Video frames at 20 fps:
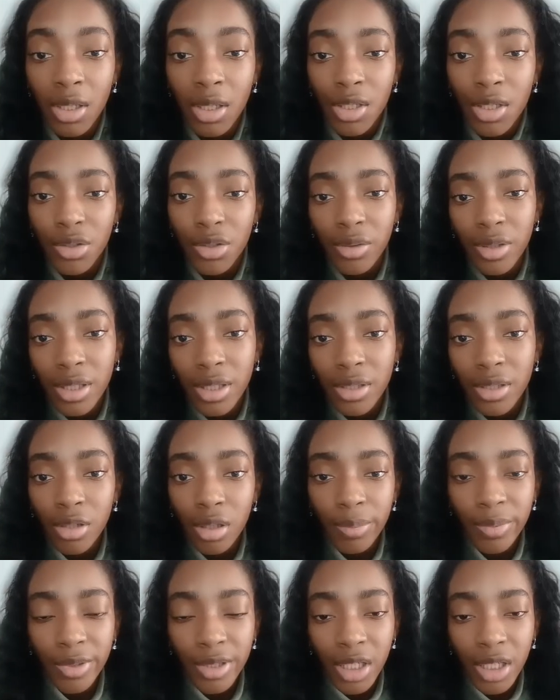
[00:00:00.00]
So the
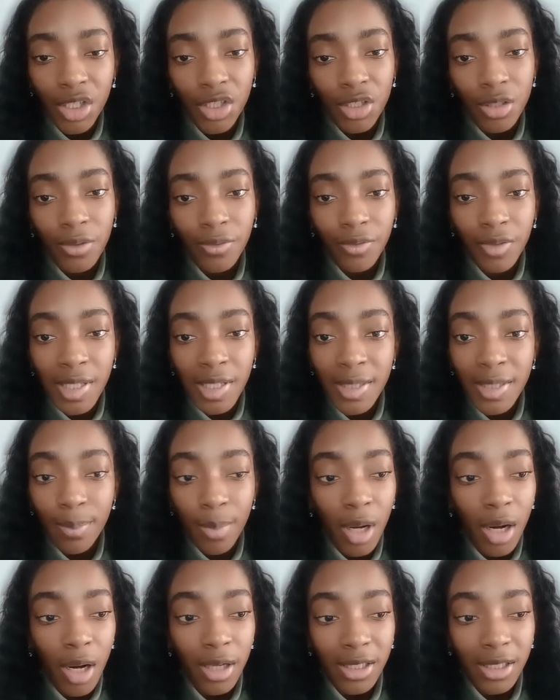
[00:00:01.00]
interpretation of this
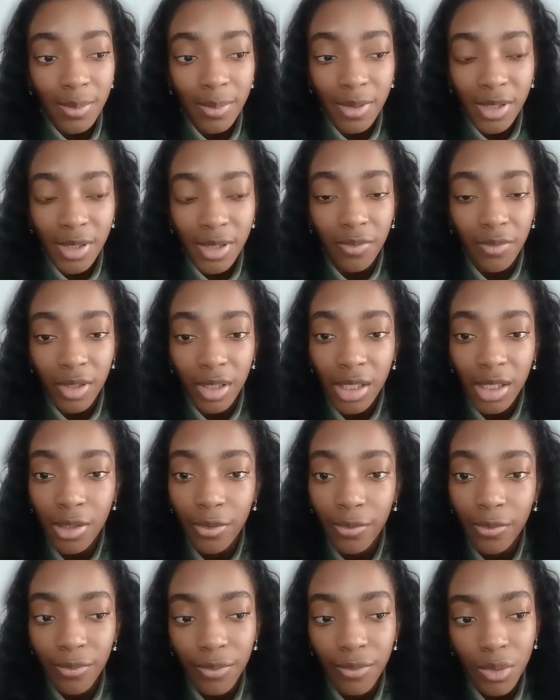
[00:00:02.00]
part, specifically the
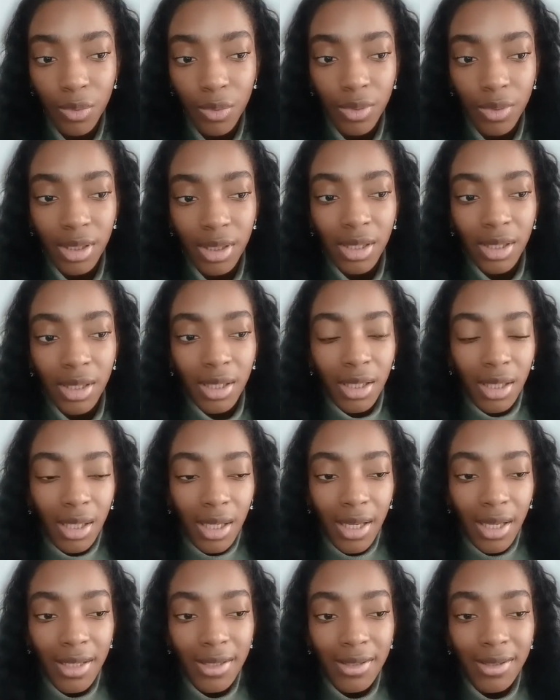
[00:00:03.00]
fruit,
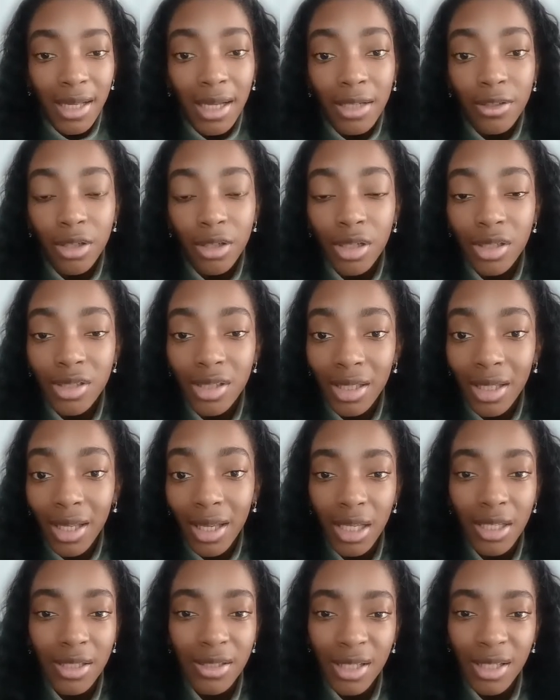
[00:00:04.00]
is that Turks and
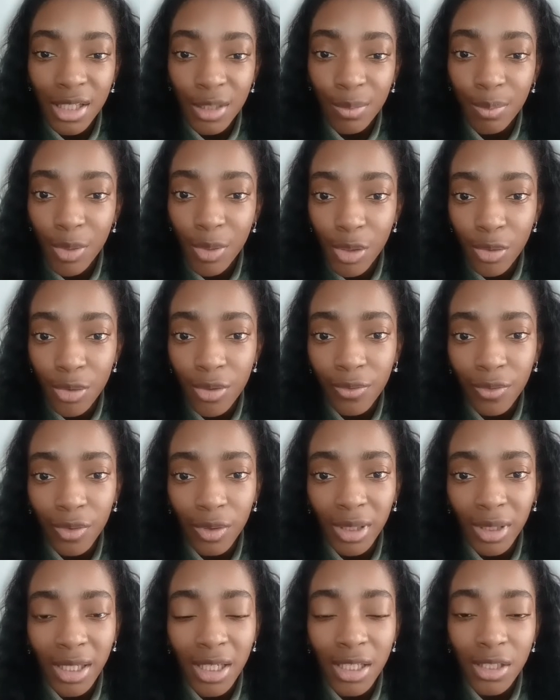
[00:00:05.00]
Caicos is beautiful
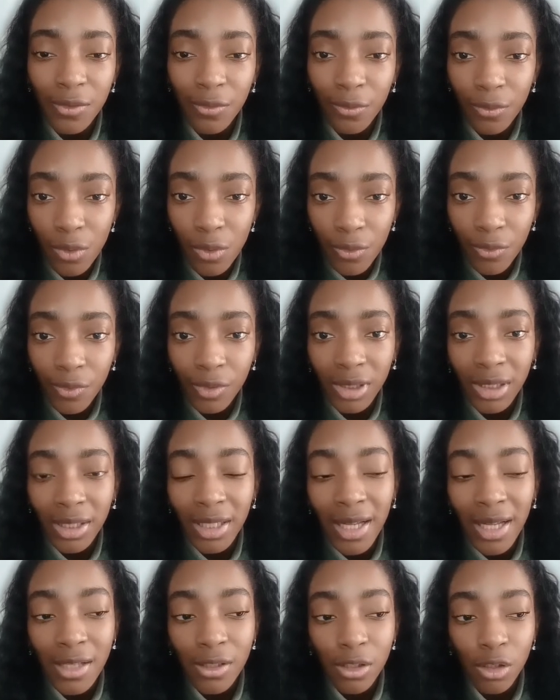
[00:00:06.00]
and it's fruitful and it
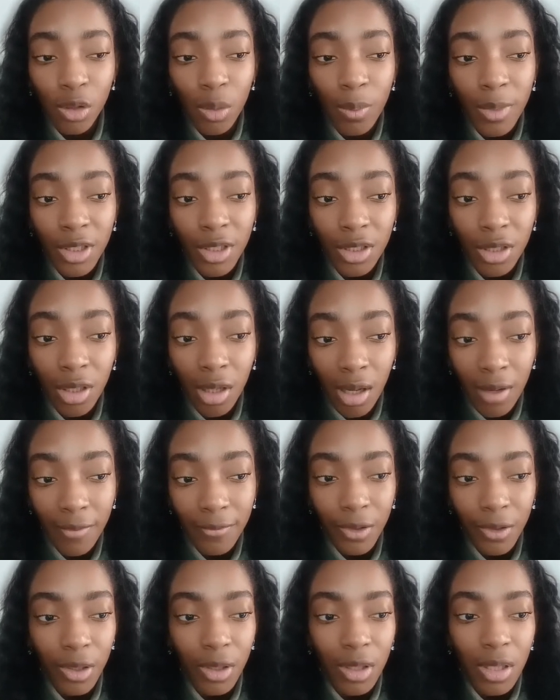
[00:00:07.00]
has so much to
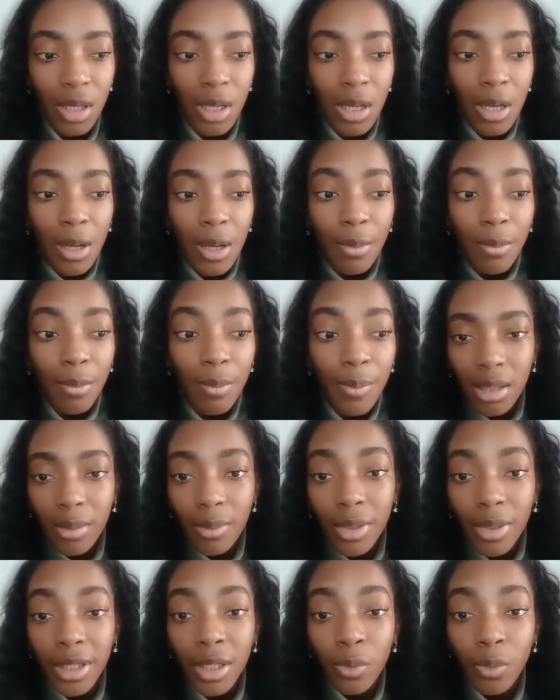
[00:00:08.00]
offer.
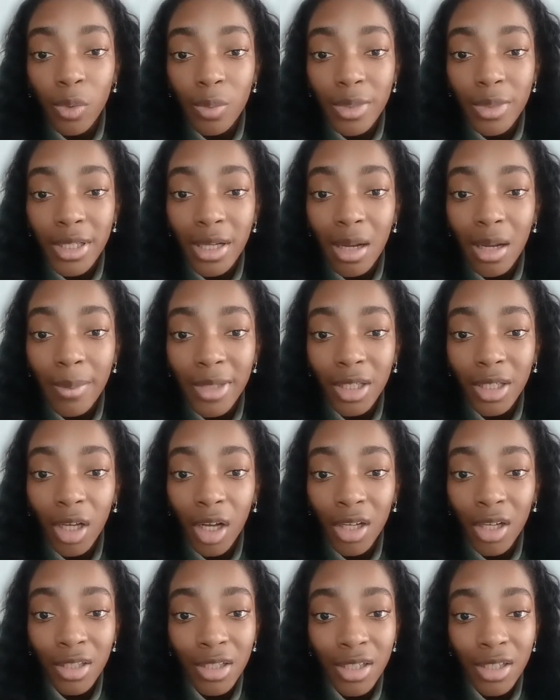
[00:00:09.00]
But it will become an
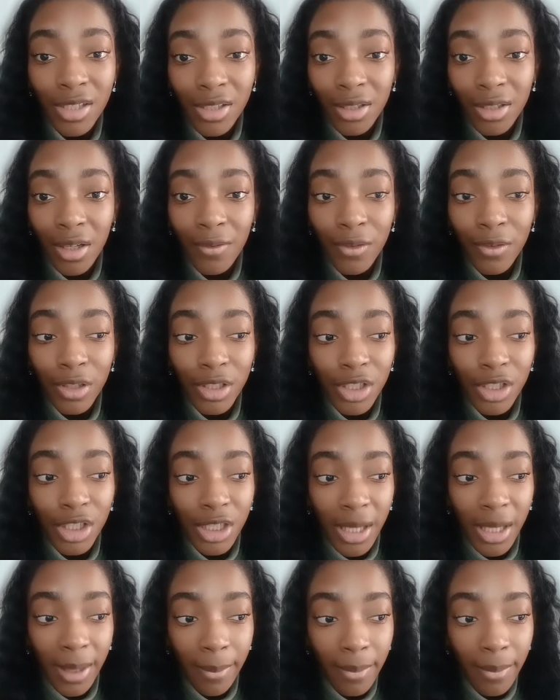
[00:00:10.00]
undiscovered
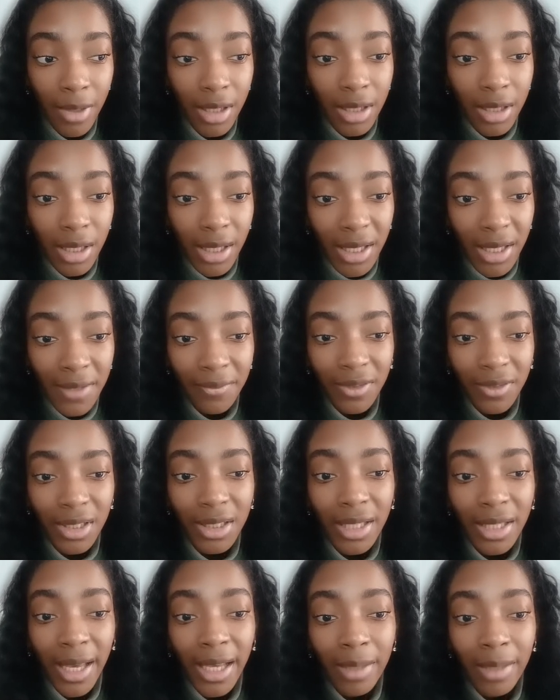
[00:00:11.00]
gem if the
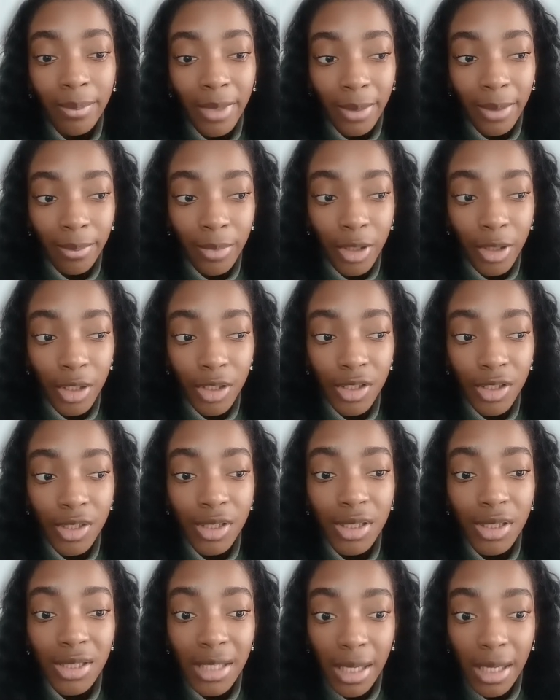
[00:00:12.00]
gang members
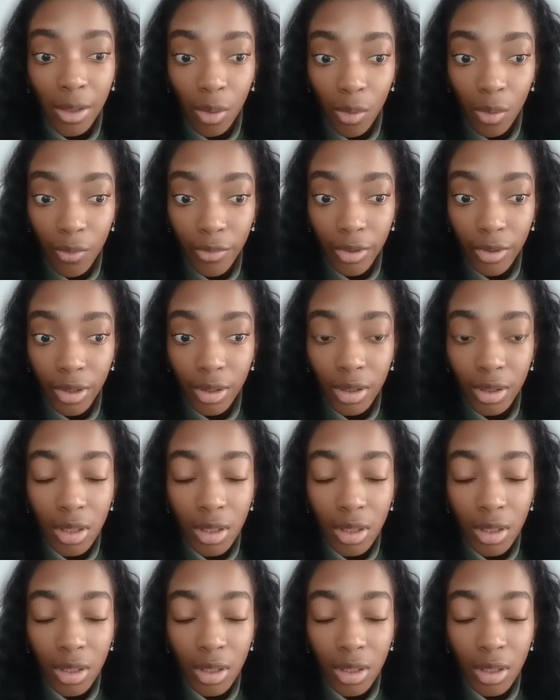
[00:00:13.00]
take over.